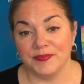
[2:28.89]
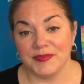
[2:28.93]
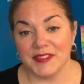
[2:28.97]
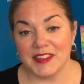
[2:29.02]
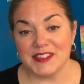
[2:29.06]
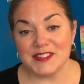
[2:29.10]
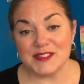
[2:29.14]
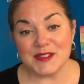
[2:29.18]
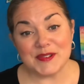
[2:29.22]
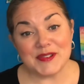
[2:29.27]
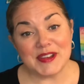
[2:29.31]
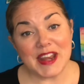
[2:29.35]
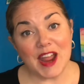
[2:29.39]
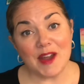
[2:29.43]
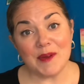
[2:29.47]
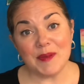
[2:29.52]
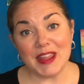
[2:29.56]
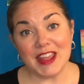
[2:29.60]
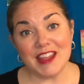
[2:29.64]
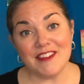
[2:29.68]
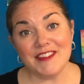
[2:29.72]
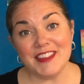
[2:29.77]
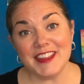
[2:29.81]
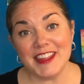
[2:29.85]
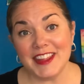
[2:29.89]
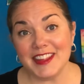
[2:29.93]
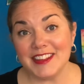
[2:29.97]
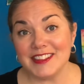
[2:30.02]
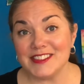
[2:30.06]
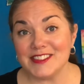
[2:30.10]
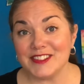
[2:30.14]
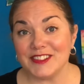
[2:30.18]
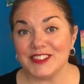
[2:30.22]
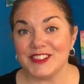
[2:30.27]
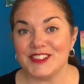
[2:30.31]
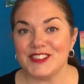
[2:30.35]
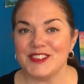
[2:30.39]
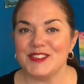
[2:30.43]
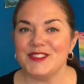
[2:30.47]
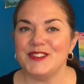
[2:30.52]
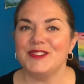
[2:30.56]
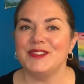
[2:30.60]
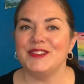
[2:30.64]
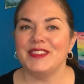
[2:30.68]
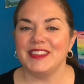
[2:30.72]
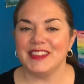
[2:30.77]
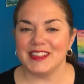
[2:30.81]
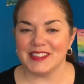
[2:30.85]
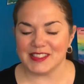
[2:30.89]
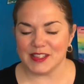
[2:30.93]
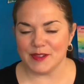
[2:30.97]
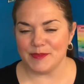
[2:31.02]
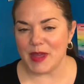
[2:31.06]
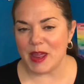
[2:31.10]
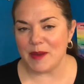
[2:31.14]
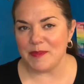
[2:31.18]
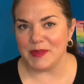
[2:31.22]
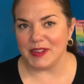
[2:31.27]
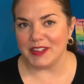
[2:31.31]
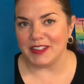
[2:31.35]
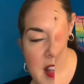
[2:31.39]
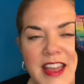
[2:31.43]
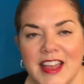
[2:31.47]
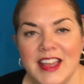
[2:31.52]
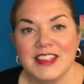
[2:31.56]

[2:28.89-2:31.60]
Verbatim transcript: So now we have the answer to this amendment.